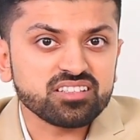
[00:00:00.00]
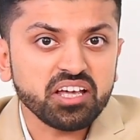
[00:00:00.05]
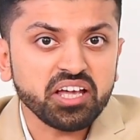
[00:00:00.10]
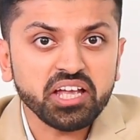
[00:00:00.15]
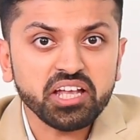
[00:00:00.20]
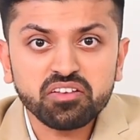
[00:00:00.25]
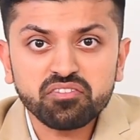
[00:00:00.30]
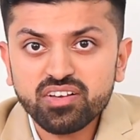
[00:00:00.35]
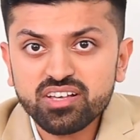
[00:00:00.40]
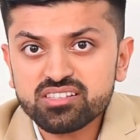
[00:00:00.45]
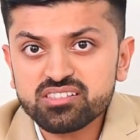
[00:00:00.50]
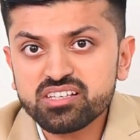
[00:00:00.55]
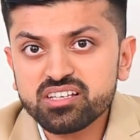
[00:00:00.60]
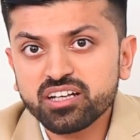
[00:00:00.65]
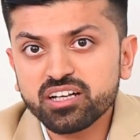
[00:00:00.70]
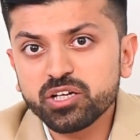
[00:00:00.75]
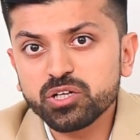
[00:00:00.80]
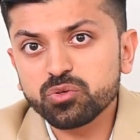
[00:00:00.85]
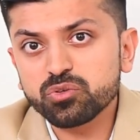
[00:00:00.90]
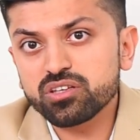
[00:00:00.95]
investing
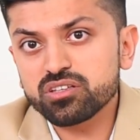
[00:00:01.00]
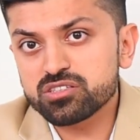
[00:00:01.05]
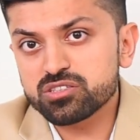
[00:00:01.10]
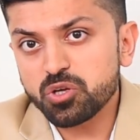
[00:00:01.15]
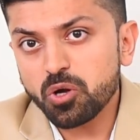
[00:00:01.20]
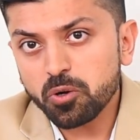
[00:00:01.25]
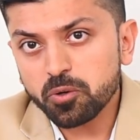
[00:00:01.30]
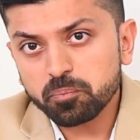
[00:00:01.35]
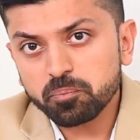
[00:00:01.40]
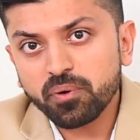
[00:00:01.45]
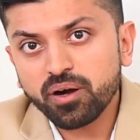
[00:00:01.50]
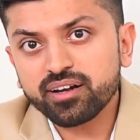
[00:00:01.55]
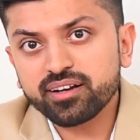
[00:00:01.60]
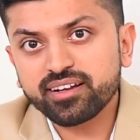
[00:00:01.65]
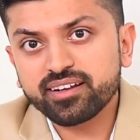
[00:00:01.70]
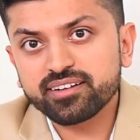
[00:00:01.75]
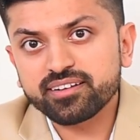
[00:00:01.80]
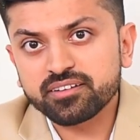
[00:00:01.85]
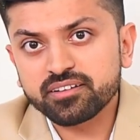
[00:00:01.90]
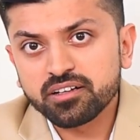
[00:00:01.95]
into the stock
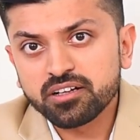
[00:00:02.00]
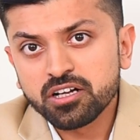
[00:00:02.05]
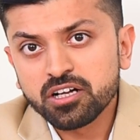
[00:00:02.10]
market